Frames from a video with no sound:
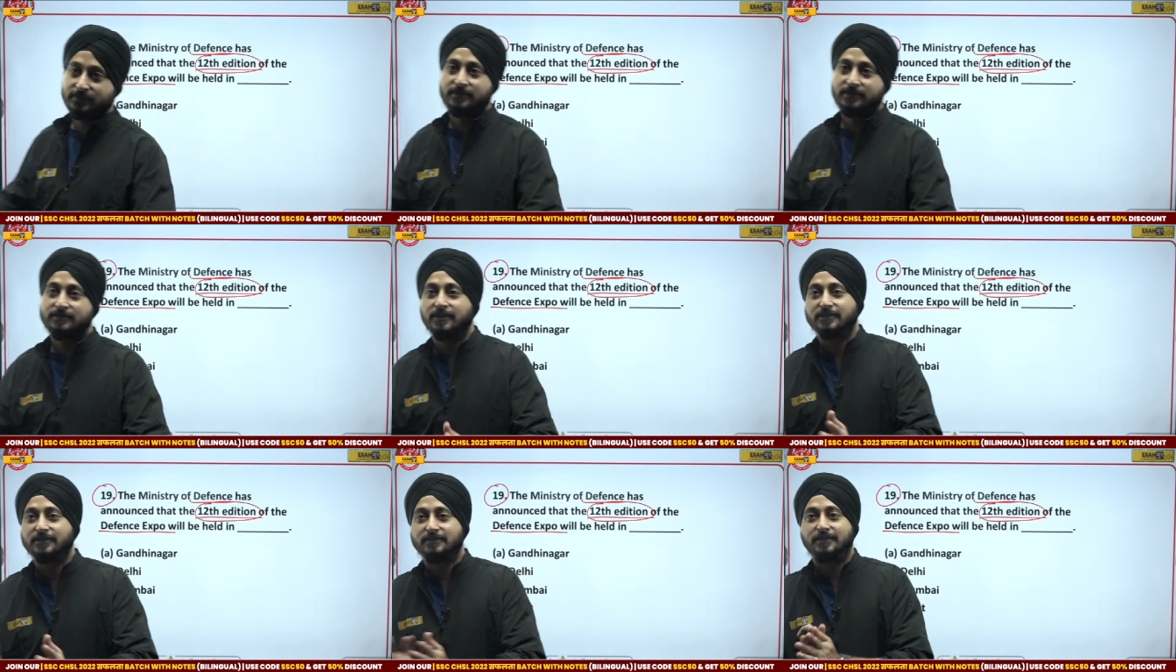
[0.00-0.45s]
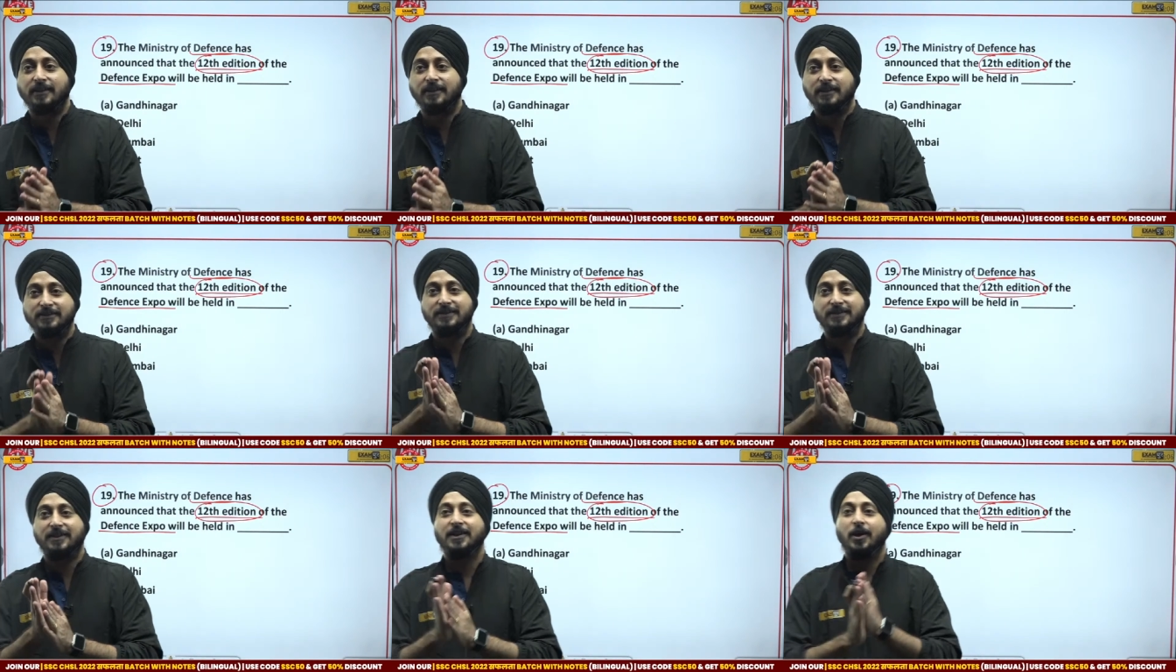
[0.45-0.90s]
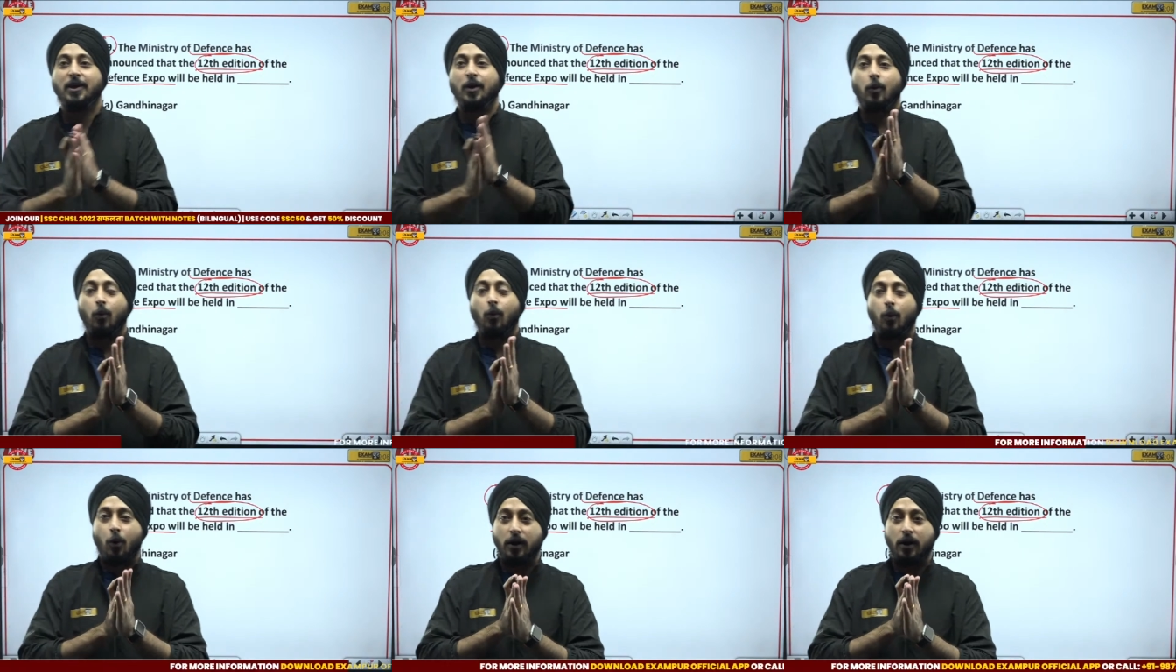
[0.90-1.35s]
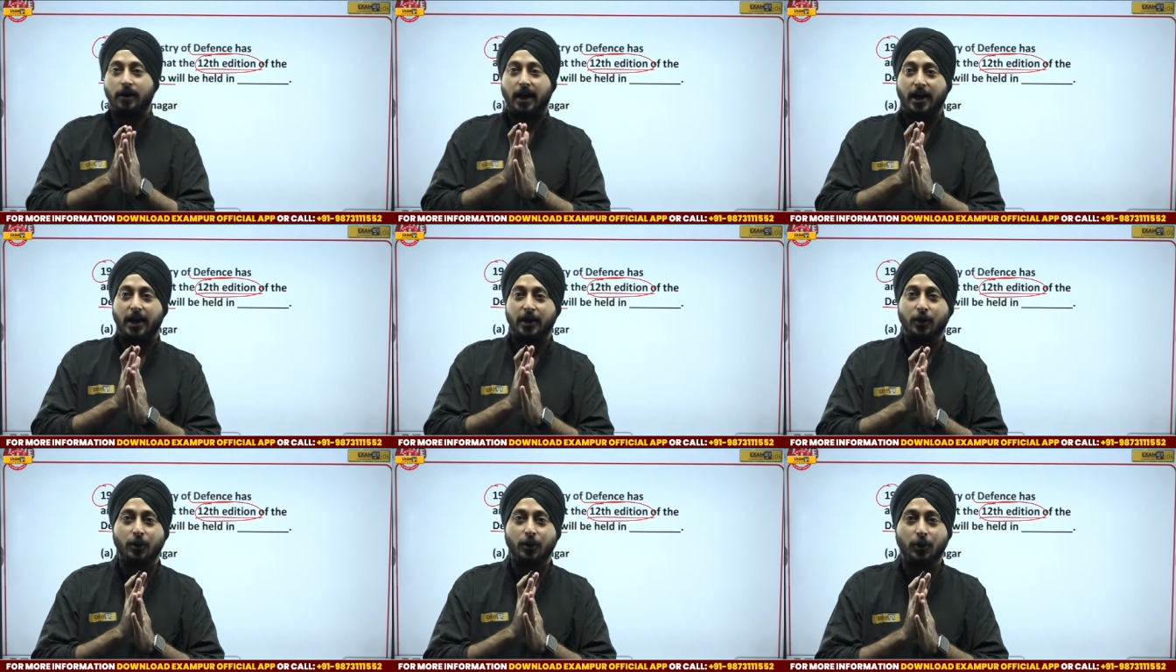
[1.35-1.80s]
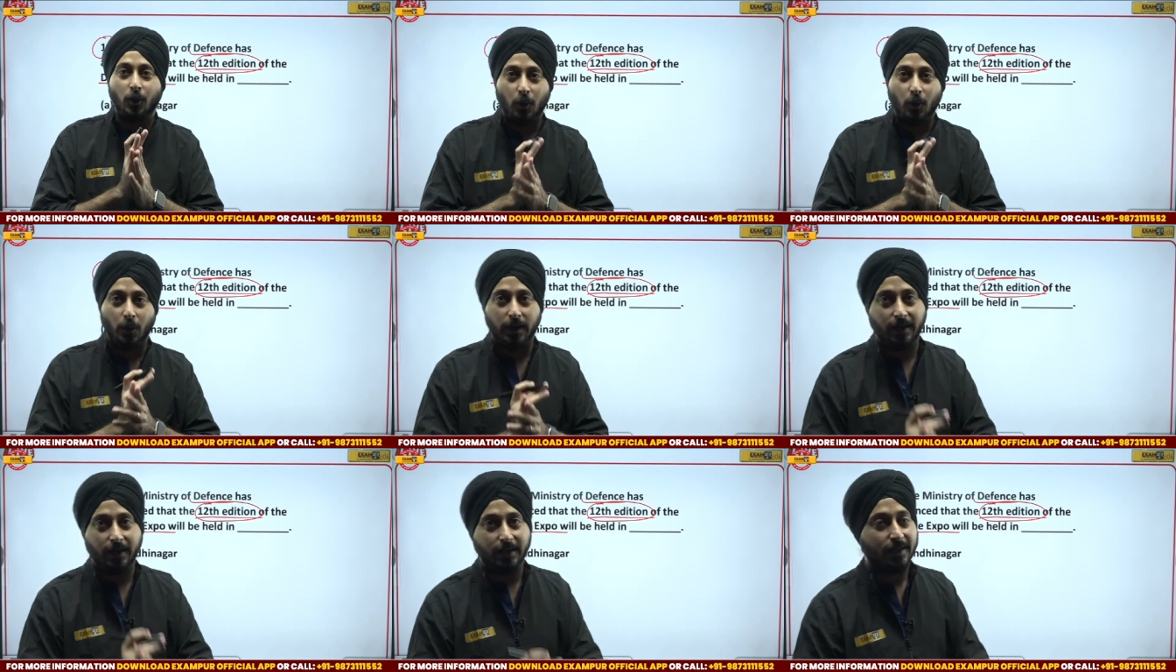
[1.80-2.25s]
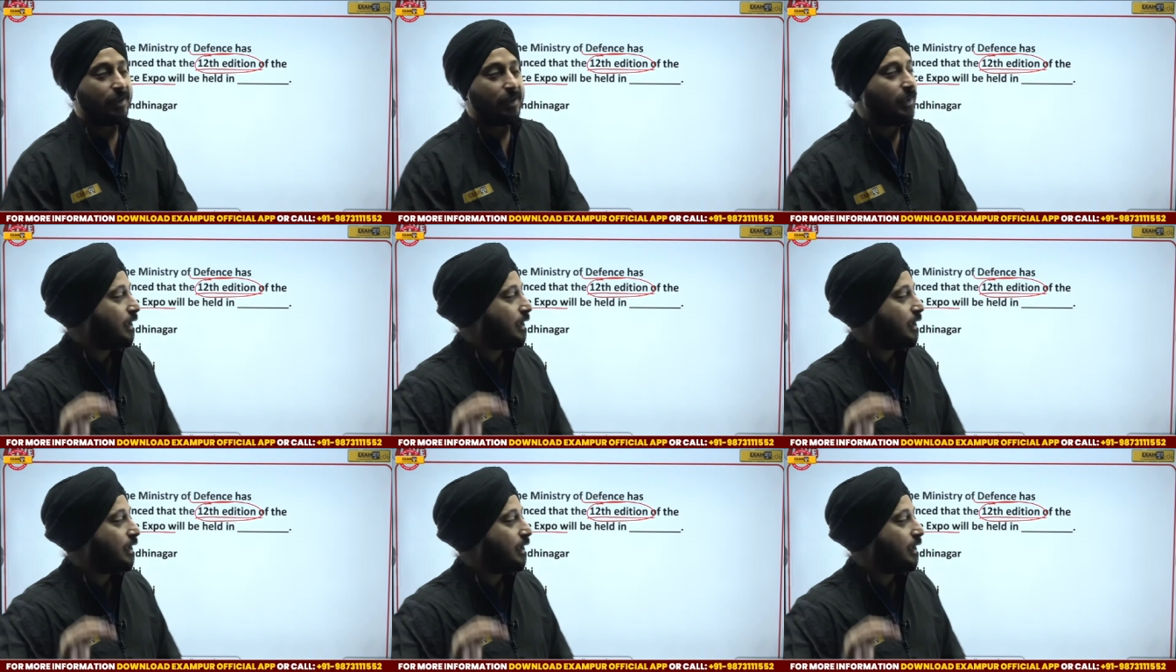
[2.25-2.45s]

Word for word: and sisters? What are you doing?